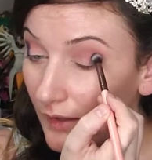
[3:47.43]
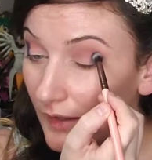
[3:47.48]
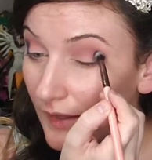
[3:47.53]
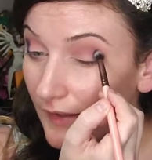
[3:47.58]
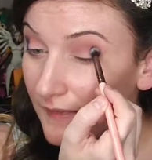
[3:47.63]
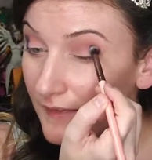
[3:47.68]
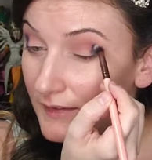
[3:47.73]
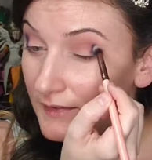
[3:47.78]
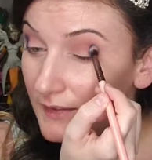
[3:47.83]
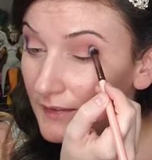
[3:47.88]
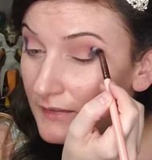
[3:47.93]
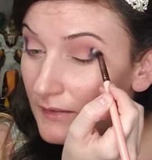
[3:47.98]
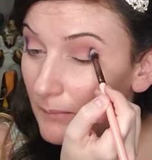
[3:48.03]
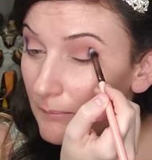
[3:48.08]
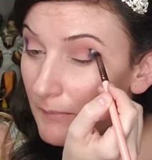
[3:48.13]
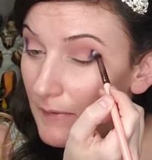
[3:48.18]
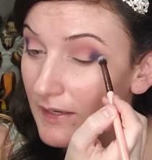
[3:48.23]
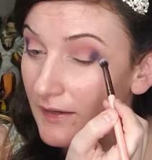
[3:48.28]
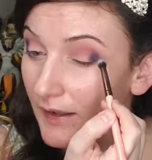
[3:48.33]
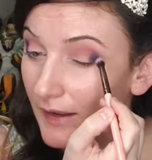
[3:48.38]
And this is a
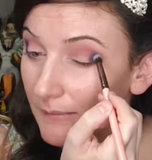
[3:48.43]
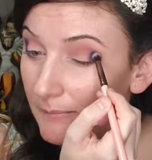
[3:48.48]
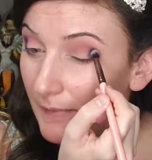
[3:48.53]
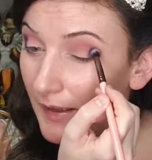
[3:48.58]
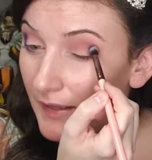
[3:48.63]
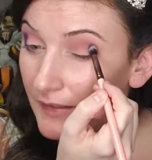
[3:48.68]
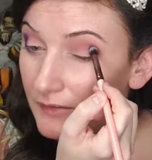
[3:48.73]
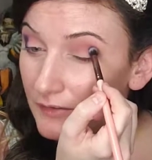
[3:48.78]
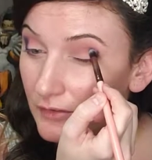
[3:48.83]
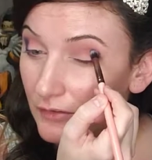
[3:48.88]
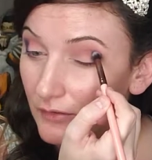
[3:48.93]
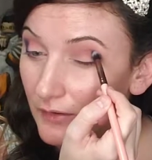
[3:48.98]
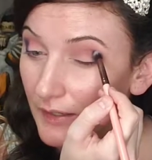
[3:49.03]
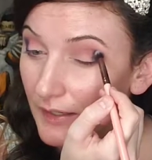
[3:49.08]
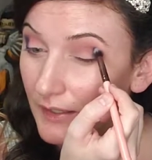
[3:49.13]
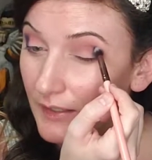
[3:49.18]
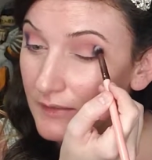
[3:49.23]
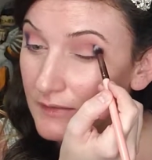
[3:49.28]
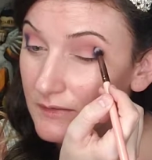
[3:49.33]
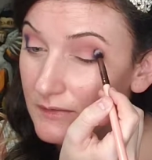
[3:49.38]
midnight
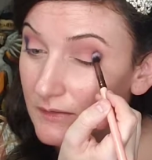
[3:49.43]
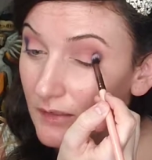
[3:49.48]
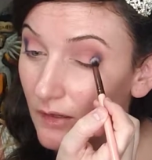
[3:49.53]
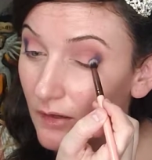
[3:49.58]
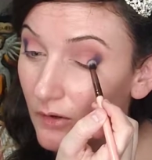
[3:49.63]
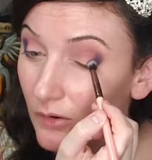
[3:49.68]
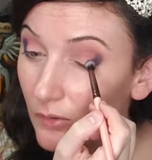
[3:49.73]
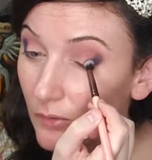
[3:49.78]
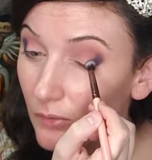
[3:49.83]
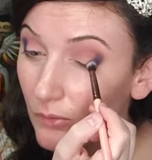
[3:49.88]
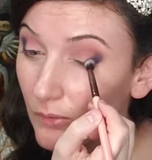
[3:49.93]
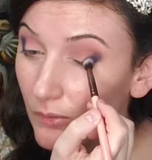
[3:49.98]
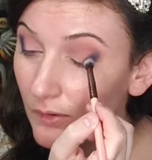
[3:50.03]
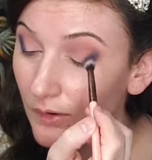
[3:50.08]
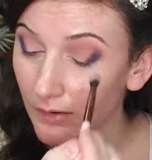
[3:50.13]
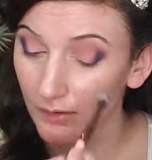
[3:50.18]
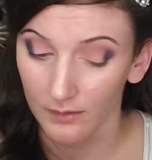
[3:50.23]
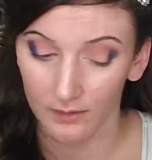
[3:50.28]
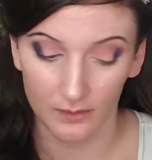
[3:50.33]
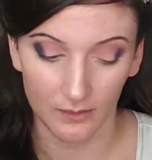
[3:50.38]
masquerade, so
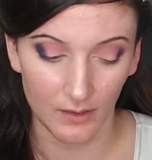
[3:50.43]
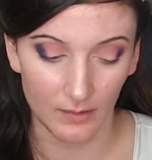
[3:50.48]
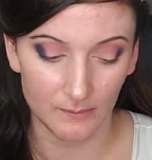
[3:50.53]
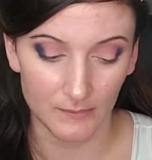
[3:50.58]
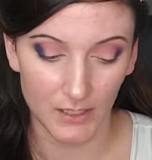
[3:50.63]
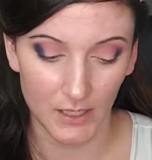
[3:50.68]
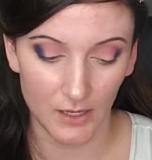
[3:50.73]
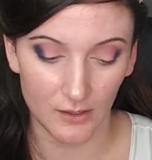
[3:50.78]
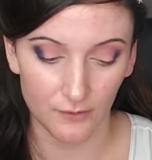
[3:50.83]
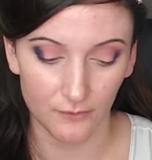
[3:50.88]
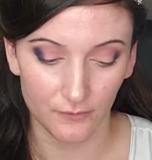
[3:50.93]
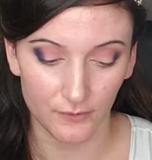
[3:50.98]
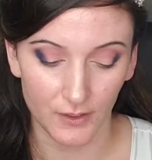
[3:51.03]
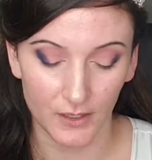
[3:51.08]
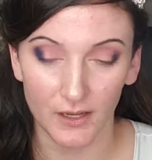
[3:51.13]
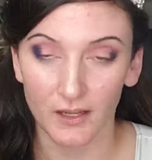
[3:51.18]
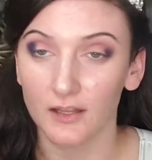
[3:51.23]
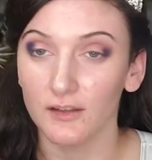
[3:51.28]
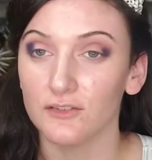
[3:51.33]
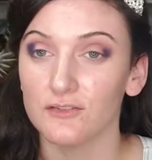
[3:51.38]
I'm not
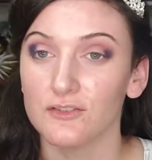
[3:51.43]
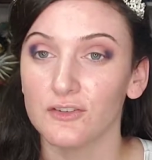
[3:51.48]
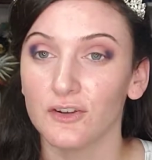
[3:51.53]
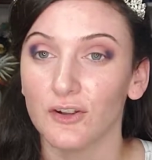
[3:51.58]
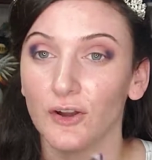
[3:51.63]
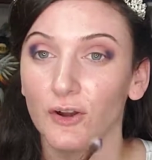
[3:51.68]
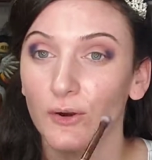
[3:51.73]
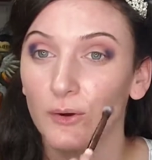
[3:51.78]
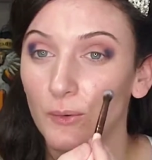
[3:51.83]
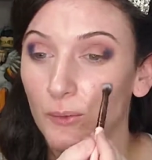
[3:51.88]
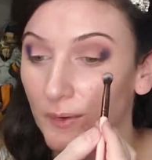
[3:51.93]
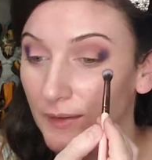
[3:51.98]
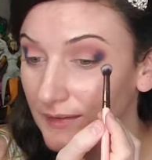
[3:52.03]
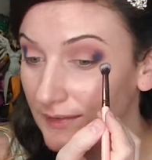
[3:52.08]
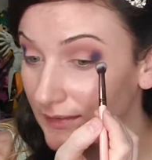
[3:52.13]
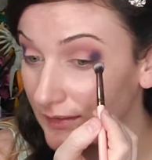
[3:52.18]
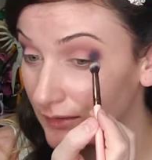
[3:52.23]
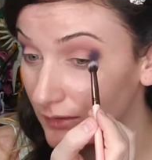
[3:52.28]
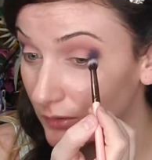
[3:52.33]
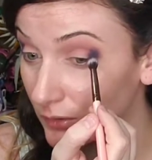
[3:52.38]
afraid to go a
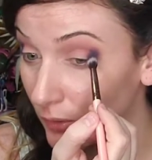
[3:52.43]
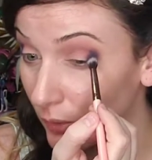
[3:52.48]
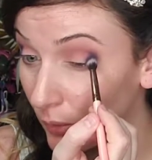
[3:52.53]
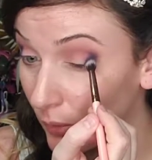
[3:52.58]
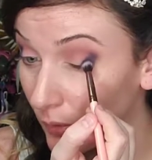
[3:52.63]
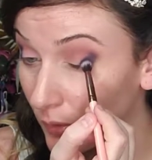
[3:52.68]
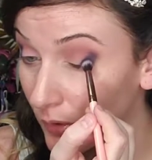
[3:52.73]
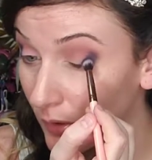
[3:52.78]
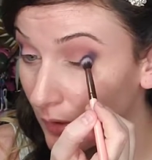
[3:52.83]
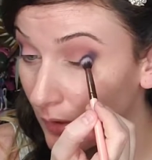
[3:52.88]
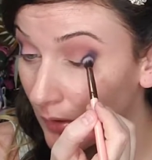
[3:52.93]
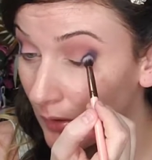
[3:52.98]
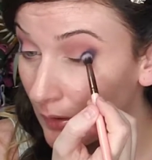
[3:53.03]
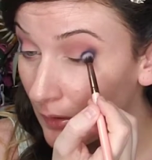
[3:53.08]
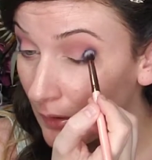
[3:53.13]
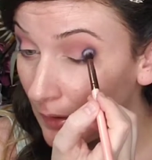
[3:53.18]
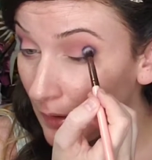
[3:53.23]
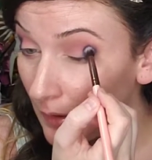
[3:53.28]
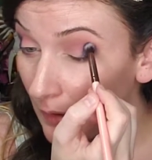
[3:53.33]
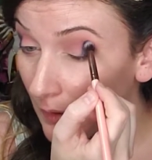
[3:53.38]
little
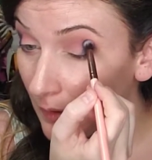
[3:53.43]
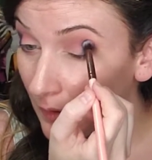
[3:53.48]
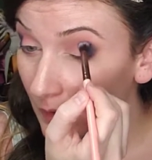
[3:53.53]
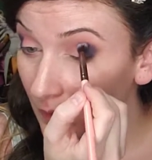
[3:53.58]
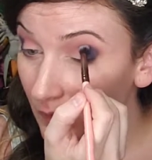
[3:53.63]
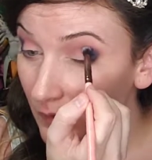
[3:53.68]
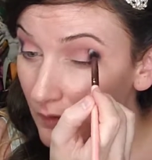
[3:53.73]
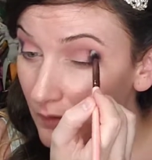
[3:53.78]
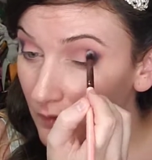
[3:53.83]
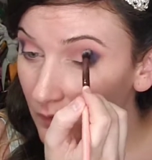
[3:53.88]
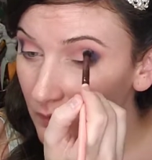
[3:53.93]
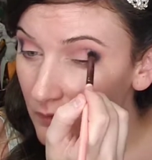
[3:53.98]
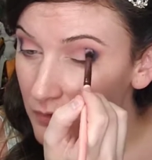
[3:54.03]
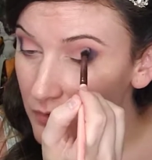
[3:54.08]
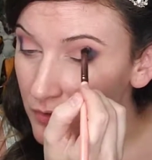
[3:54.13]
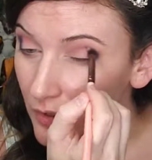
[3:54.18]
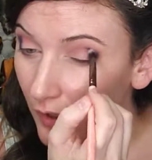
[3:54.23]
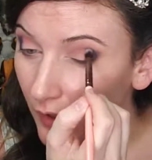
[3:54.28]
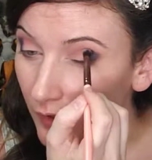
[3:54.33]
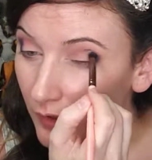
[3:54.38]

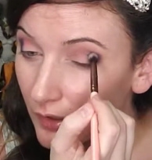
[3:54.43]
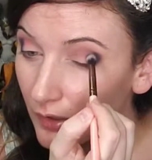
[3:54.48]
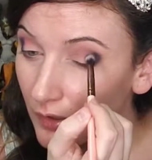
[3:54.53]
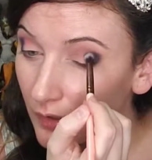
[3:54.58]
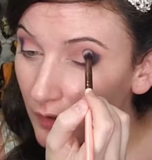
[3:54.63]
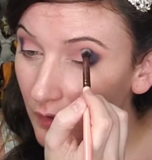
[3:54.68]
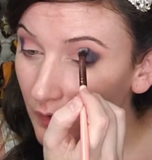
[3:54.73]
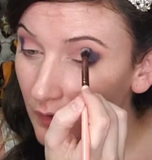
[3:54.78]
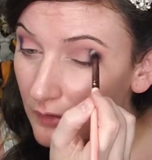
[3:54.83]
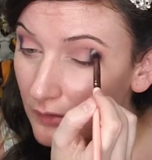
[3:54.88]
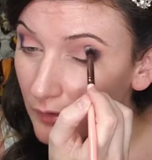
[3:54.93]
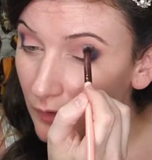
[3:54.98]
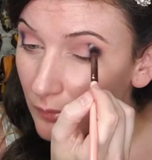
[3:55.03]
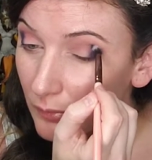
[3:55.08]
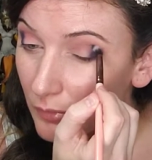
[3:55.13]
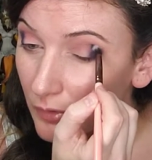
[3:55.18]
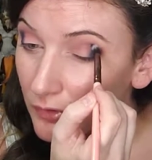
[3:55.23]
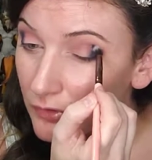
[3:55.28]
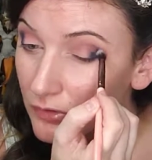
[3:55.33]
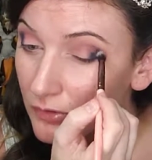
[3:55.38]
darker, a little
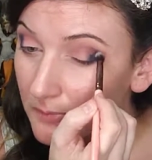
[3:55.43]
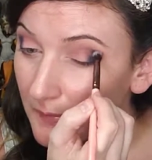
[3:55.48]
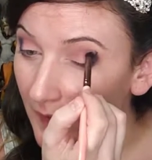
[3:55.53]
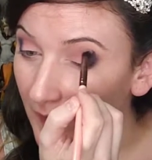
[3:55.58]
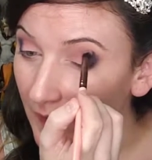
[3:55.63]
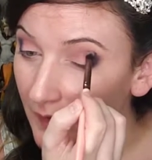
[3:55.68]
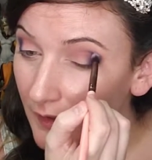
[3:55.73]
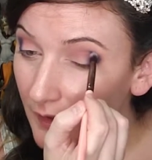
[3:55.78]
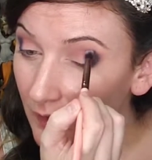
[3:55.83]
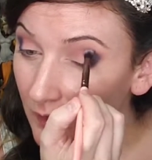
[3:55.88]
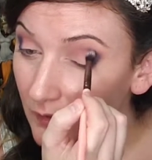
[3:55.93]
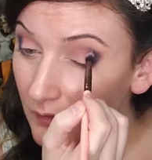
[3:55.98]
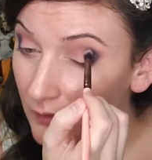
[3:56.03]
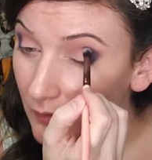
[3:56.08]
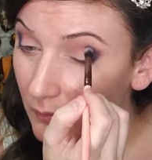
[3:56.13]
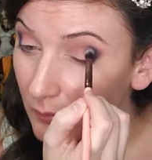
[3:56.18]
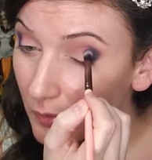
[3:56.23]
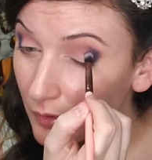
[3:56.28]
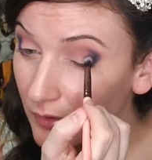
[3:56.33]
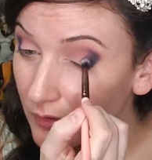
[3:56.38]
more dramatic, a
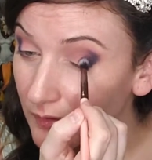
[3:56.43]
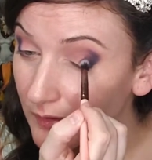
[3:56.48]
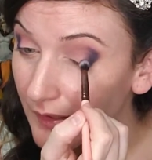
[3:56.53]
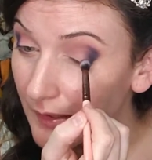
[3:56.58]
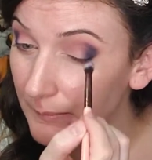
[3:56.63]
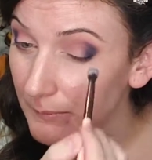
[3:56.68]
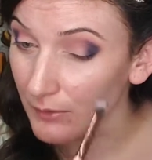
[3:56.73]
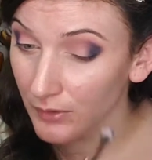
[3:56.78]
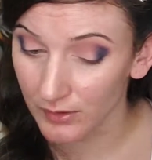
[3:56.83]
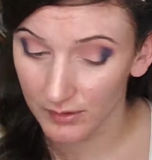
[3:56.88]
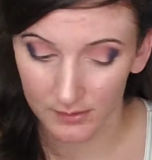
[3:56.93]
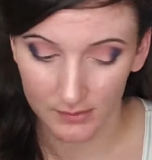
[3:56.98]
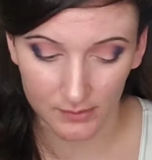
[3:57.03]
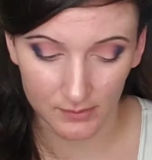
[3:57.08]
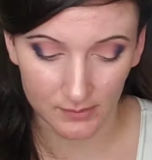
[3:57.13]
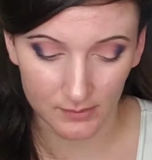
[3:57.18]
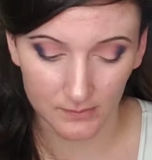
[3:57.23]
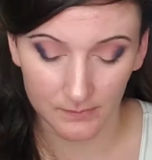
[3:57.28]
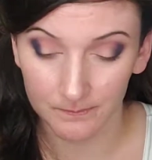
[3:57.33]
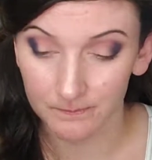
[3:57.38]
little more
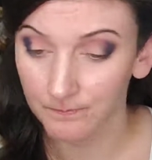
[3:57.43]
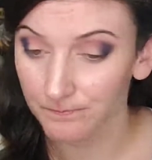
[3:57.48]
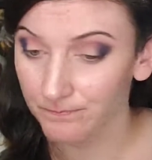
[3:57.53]
glamorous